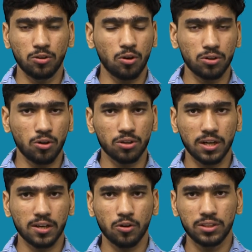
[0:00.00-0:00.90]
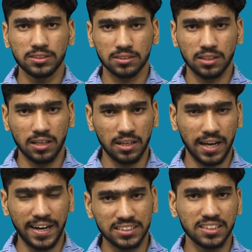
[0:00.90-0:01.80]
don't undergo this
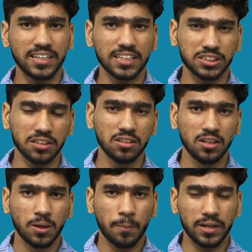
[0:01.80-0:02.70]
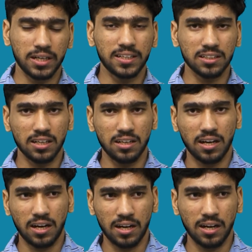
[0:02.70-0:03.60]
addition reaction, but it
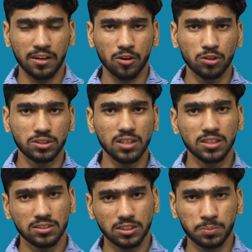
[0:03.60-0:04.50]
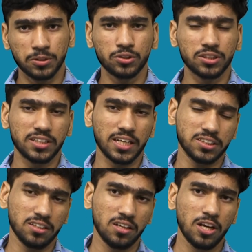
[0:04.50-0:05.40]
undergoes the substitution reaction.